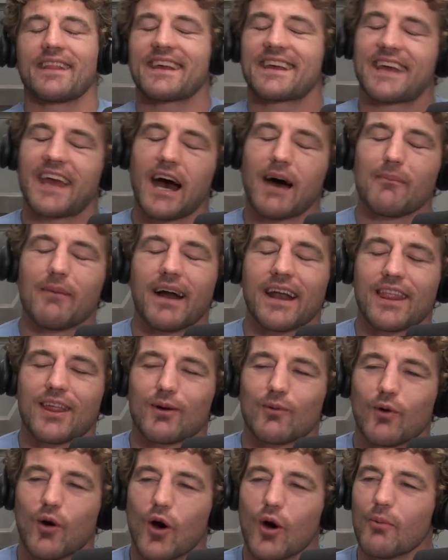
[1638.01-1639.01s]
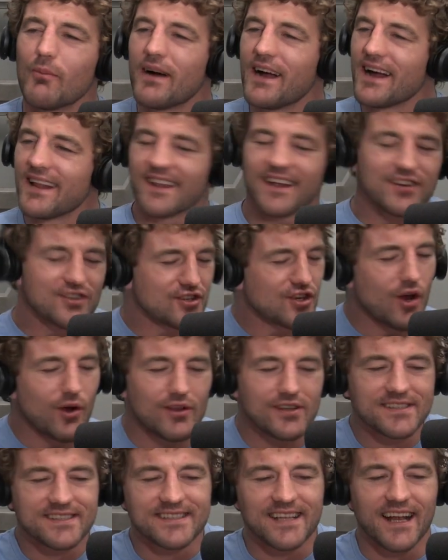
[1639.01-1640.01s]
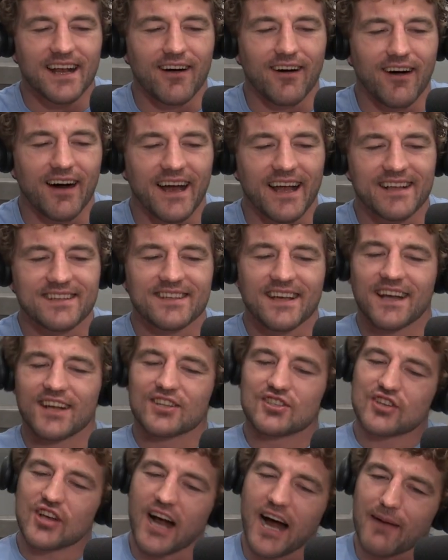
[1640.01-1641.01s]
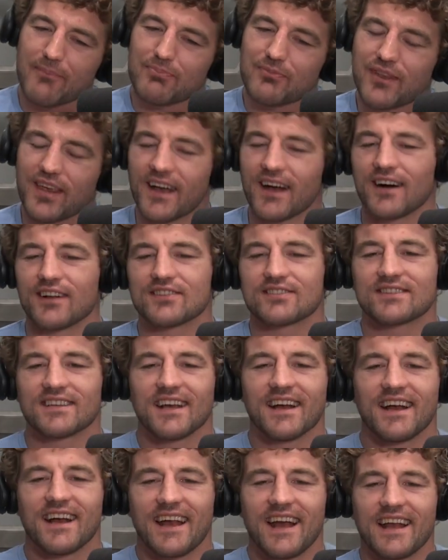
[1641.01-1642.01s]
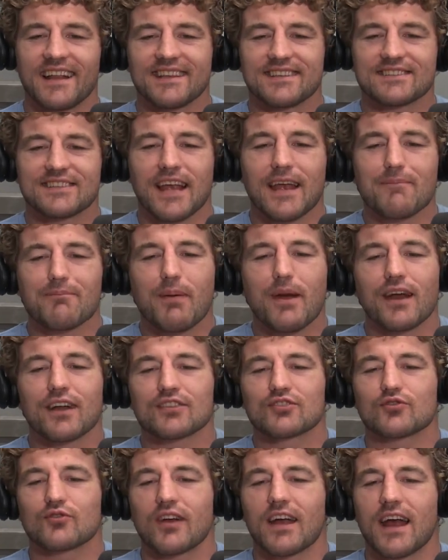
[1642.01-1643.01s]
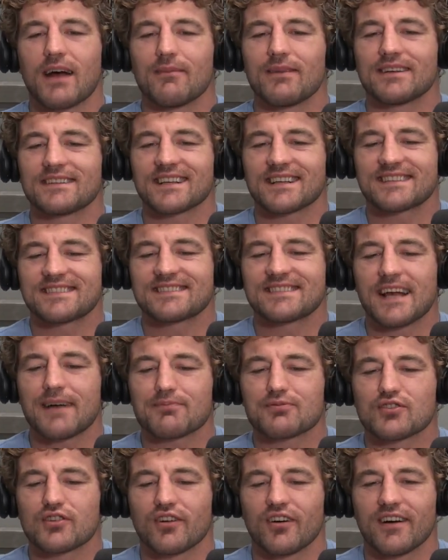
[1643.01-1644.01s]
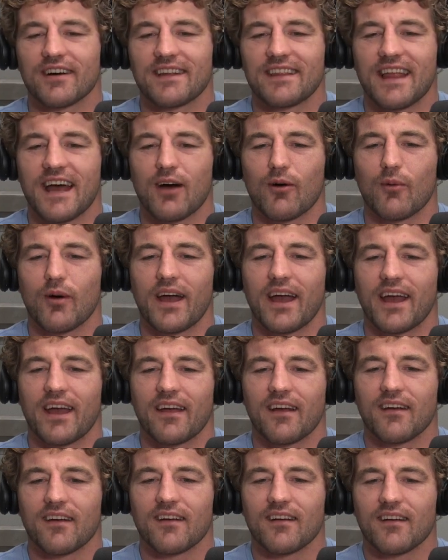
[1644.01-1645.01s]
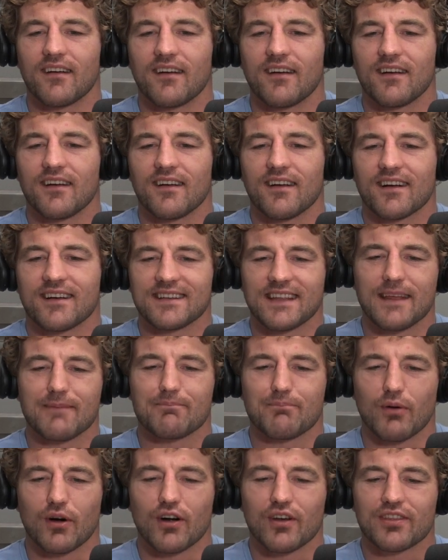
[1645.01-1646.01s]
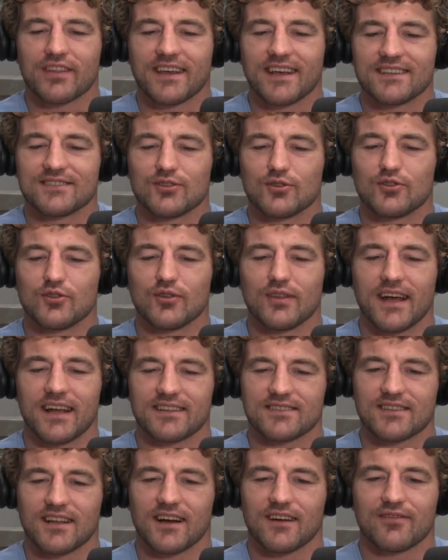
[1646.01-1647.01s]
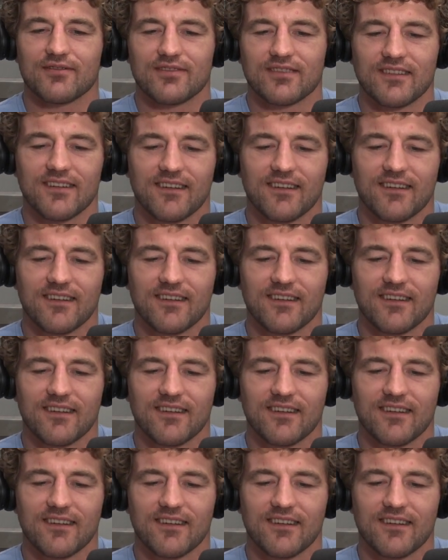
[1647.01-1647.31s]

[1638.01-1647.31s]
They come out of the womb, they're shooting single legs, chop tilts, and St. Paris Graham is exceptional in that way because they birth kids who do that stuff.